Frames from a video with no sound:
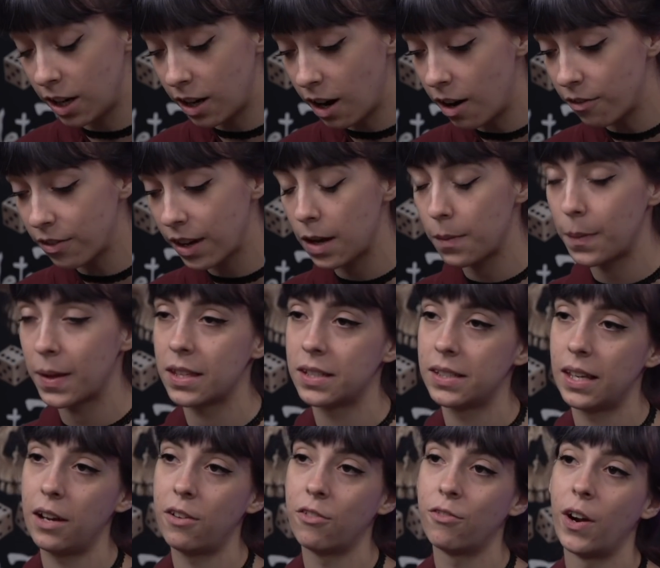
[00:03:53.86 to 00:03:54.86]
can't forget about the
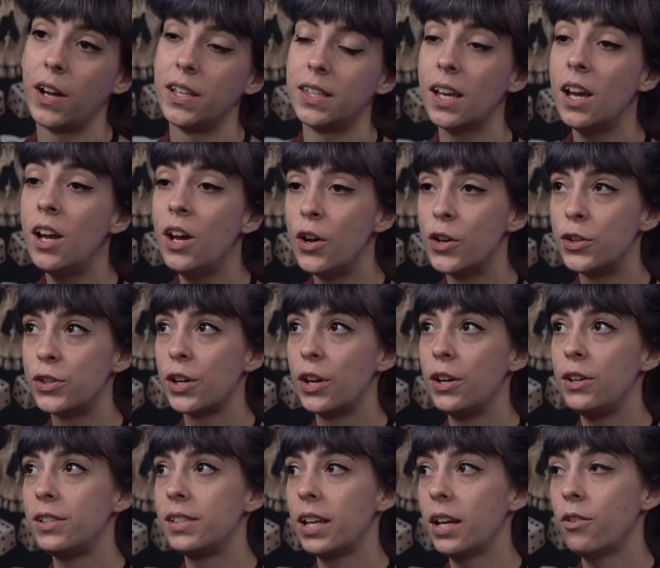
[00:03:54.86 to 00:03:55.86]
Sacred Rites.
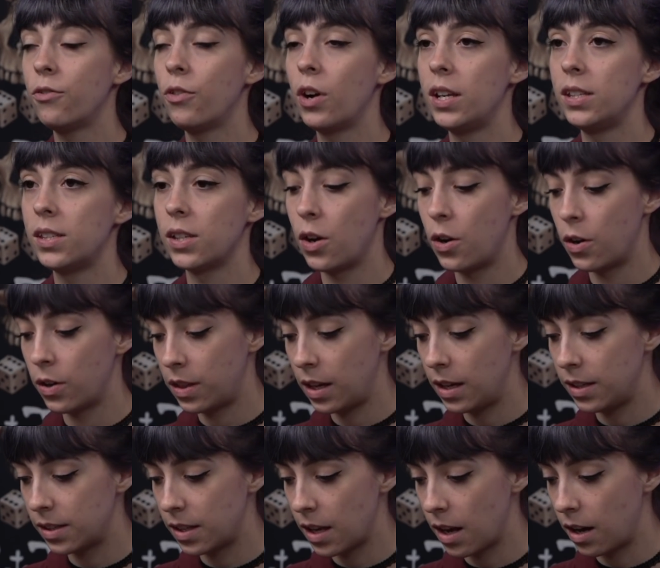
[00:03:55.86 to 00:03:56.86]
So Sacred Rites are
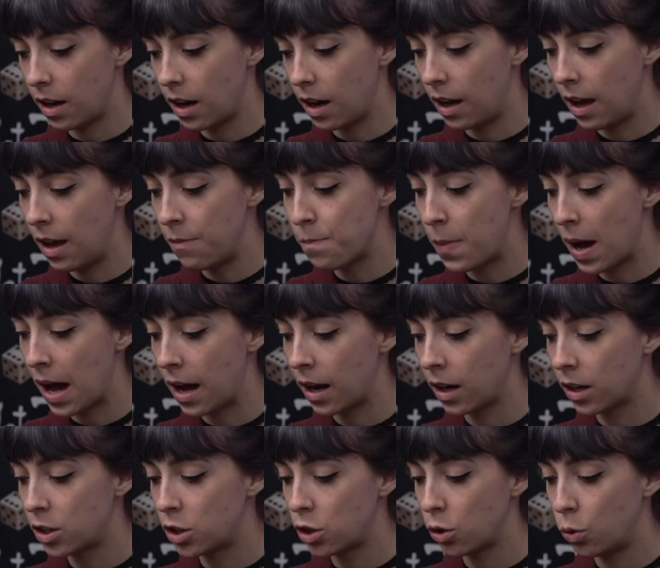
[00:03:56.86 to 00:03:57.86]
things that
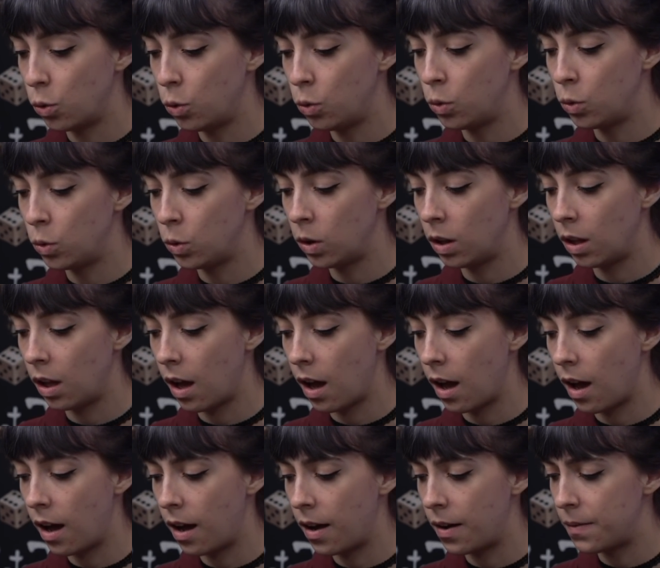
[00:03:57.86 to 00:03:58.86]
impact all
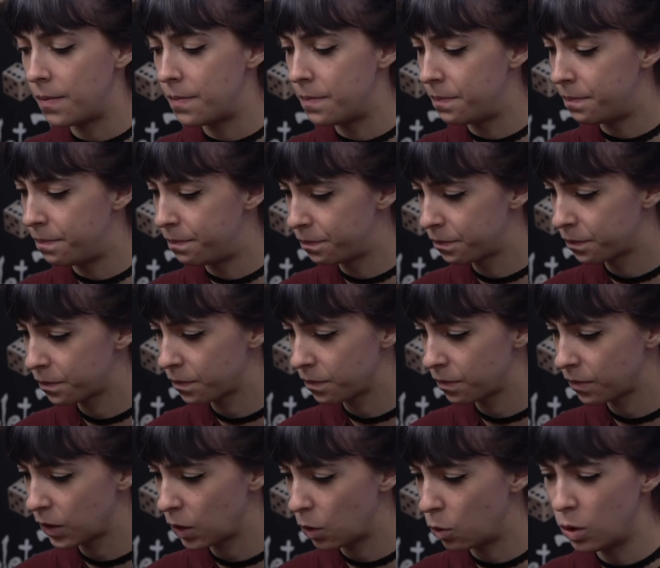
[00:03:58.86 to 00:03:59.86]
Adepta
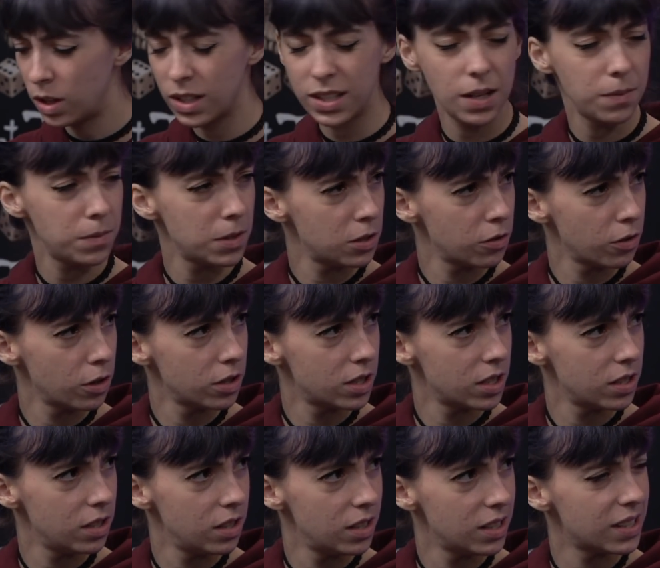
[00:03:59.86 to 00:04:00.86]

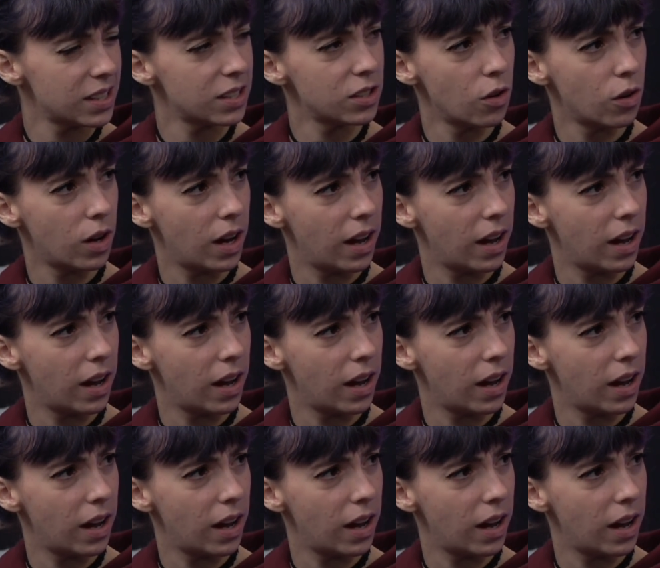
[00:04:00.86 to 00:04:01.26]
Sororitas units. It's not